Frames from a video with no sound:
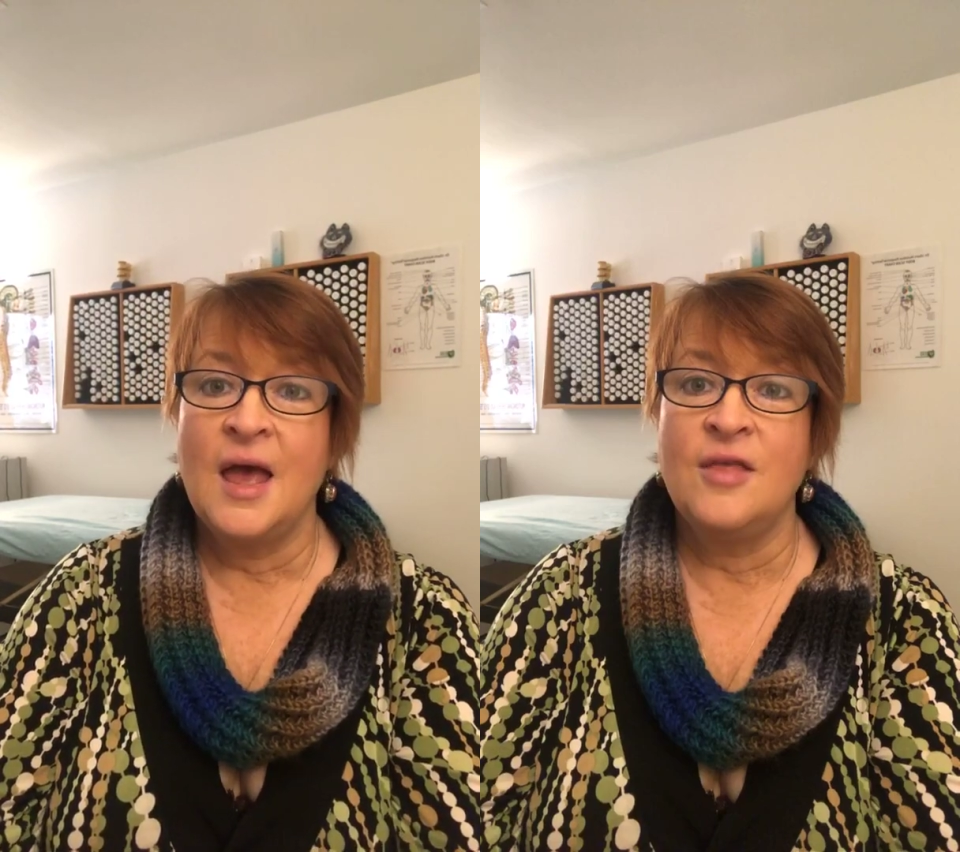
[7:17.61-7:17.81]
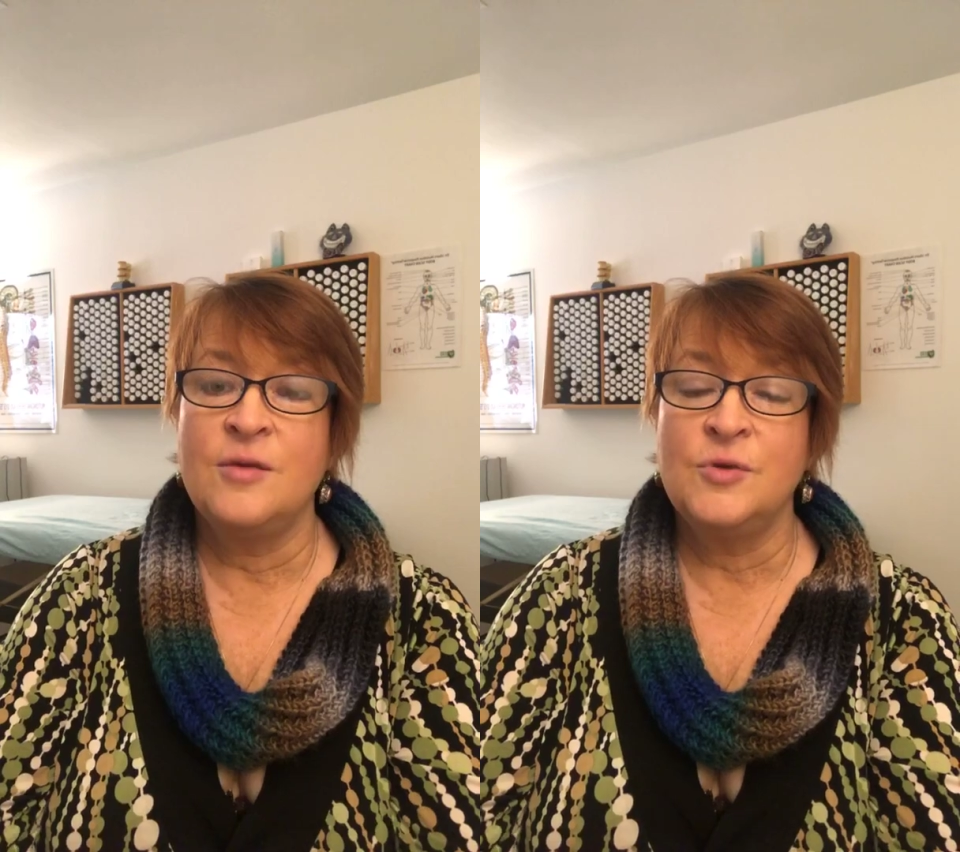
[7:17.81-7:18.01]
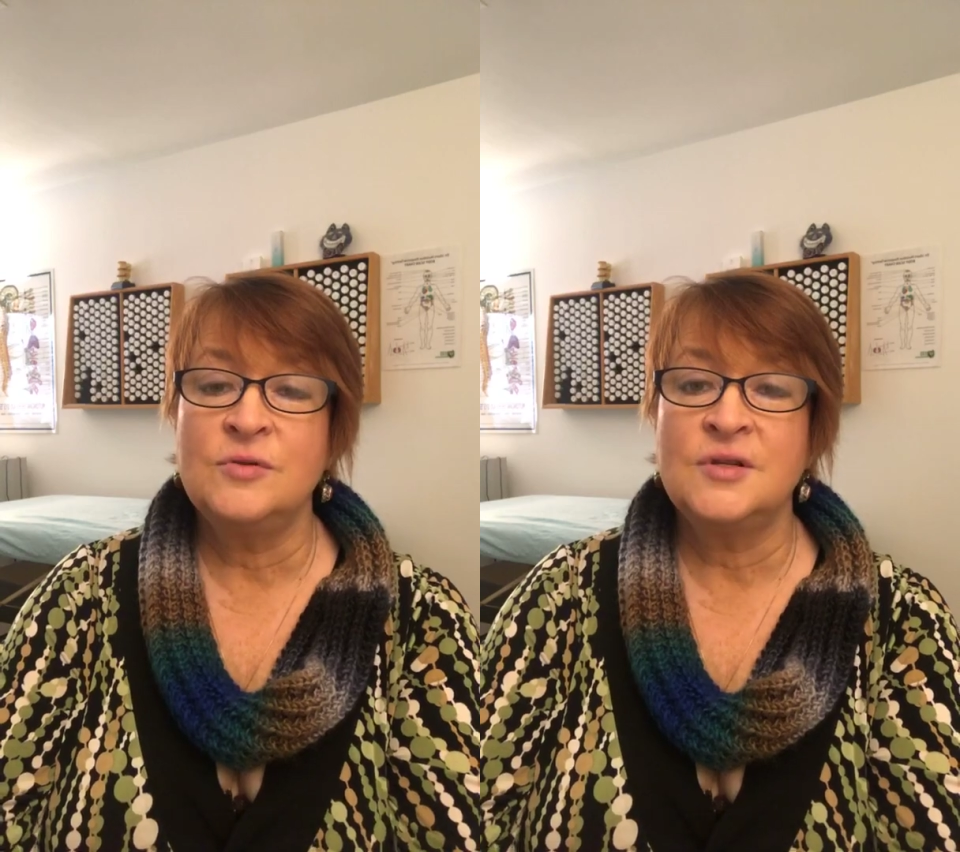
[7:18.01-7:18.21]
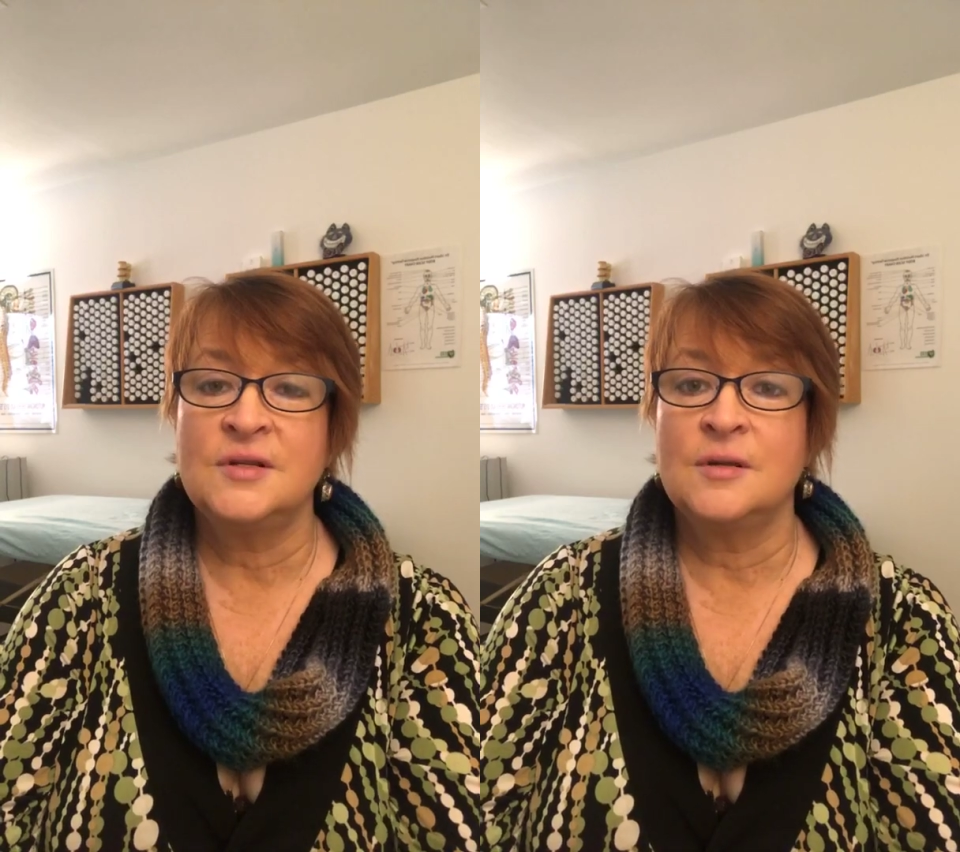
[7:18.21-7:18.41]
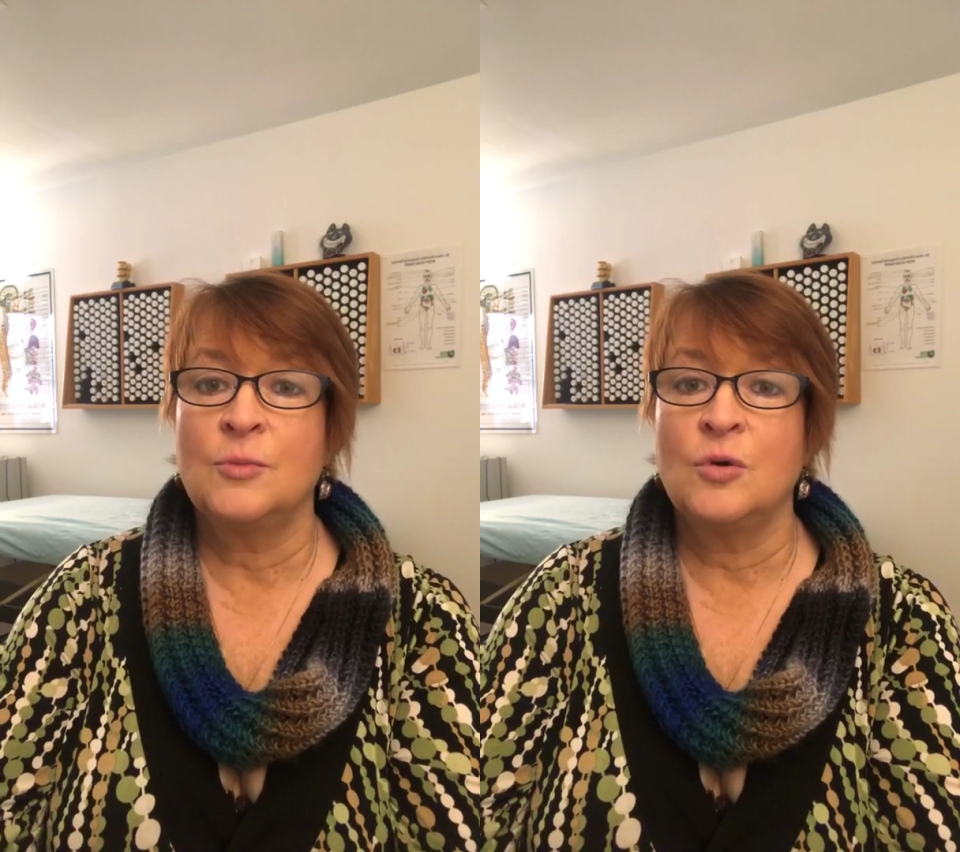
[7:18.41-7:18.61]
and the immune
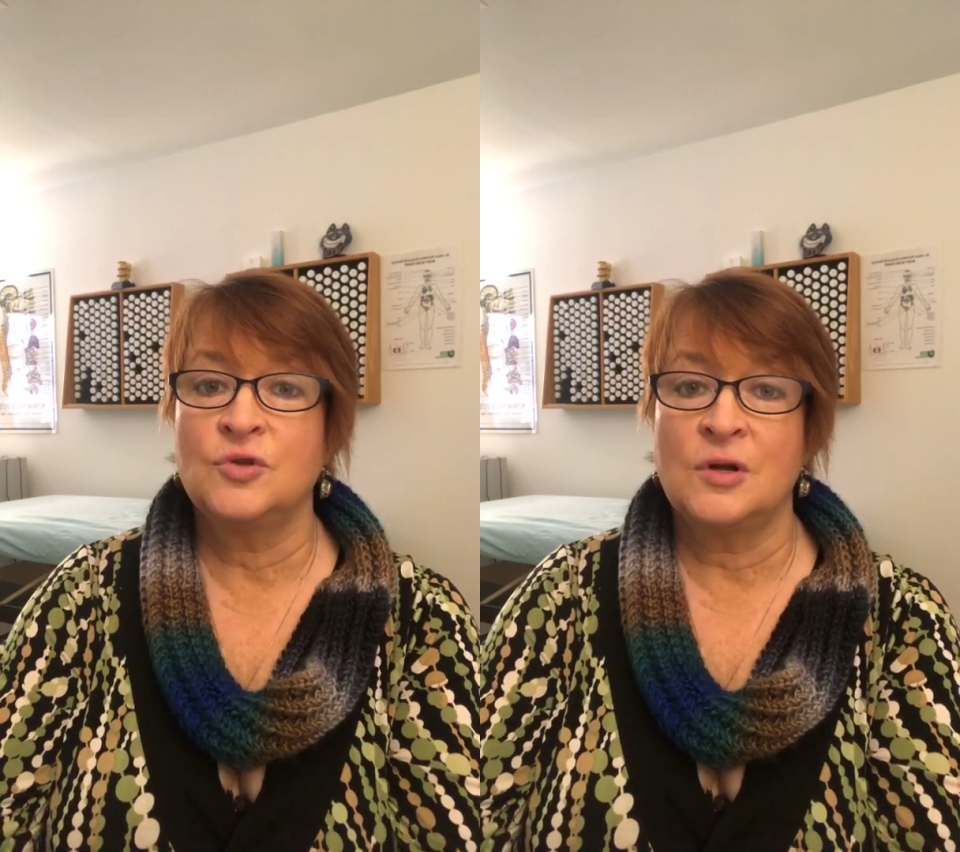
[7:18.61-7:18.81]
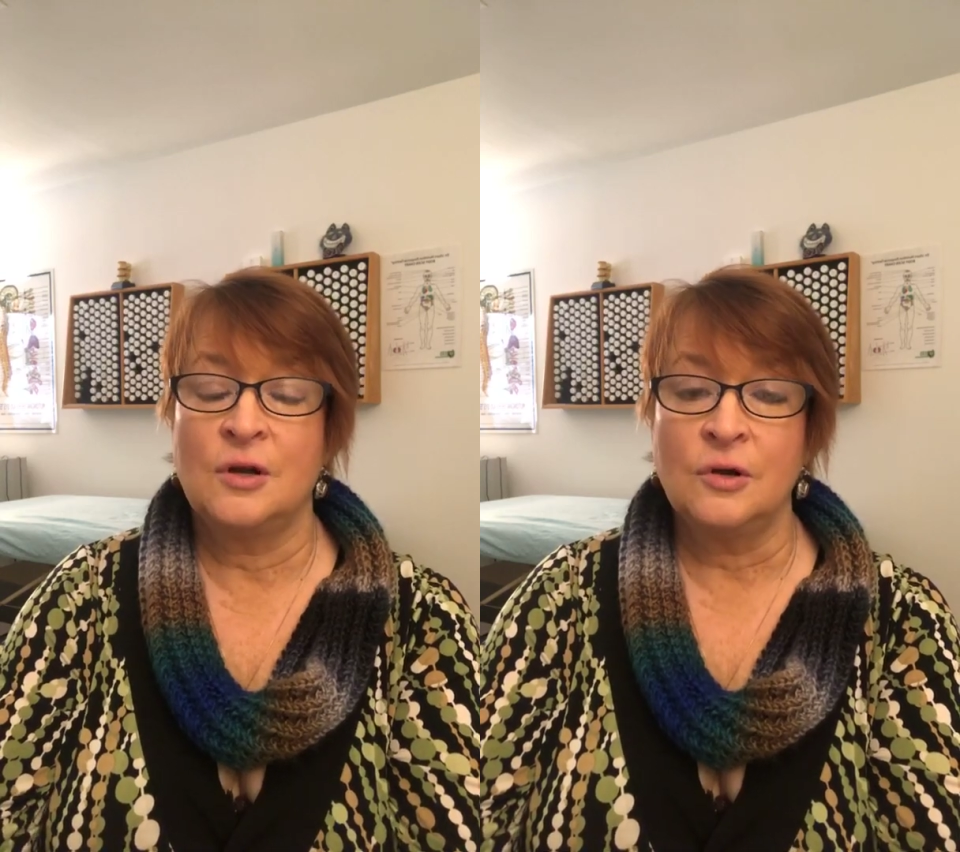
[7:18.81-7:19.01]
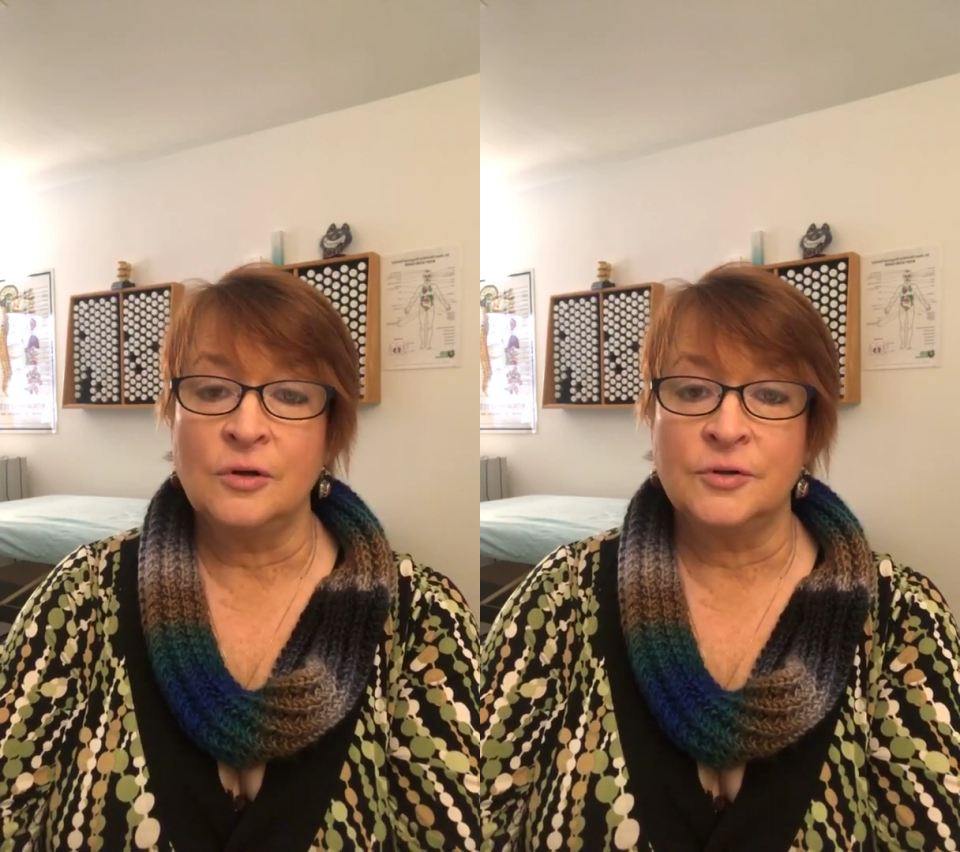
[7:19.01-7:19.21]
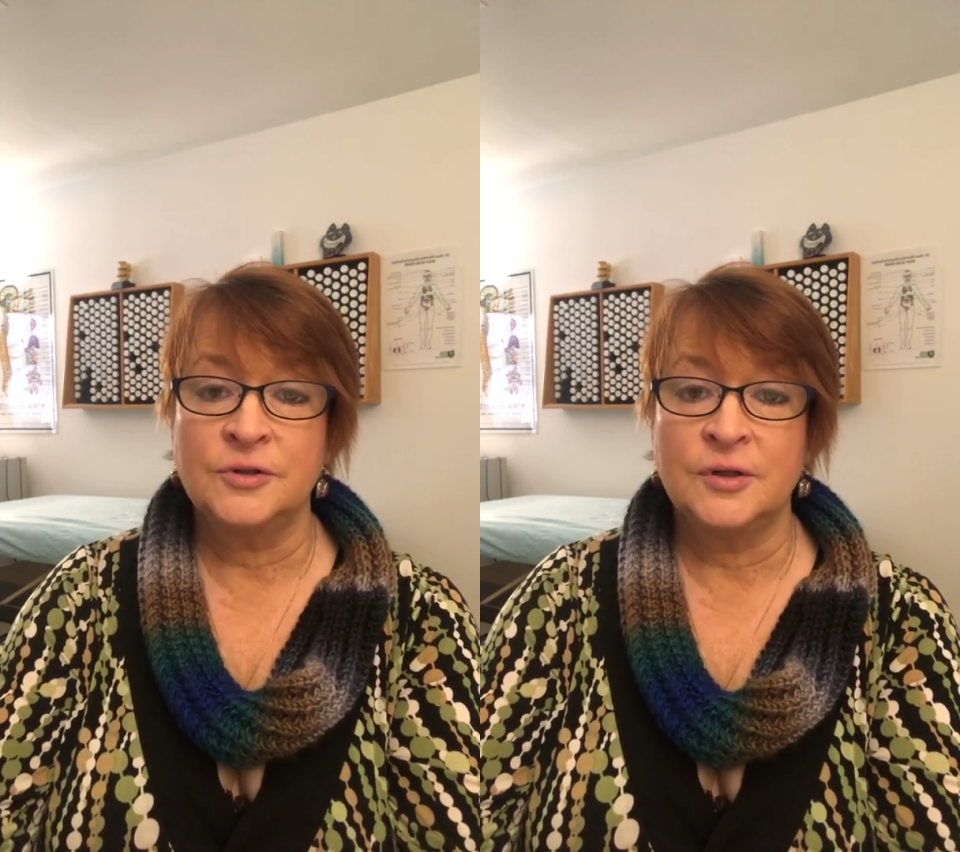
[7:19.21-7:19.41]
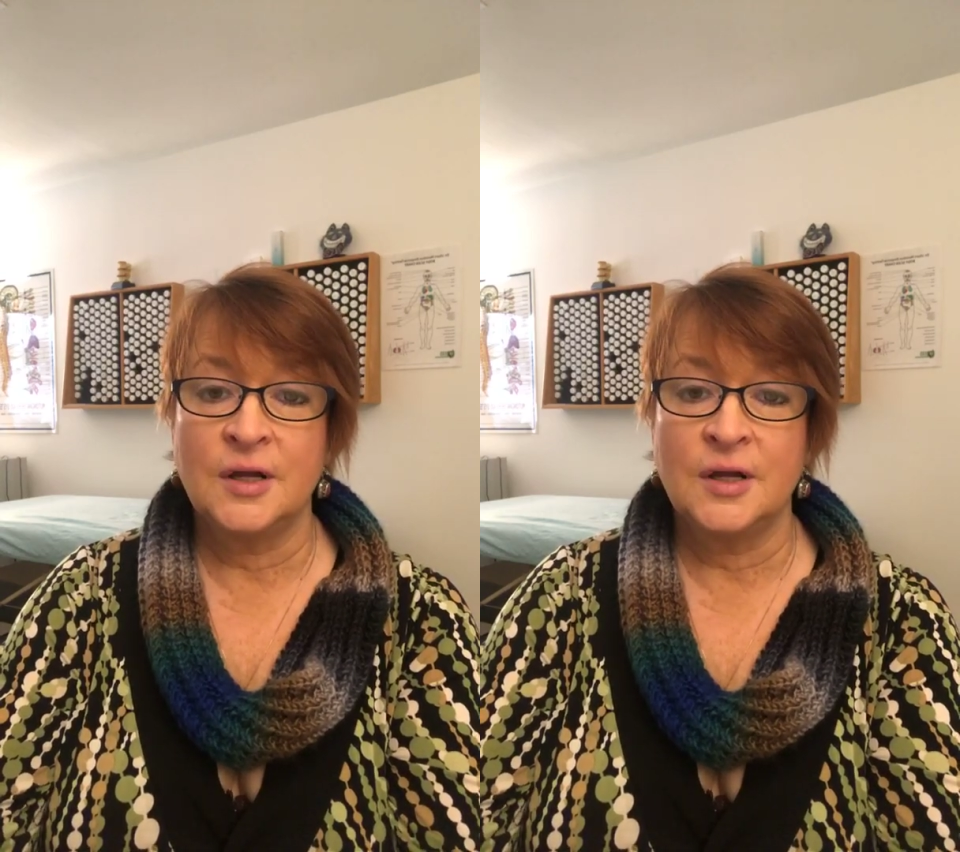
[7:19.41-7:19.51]
system goes on alert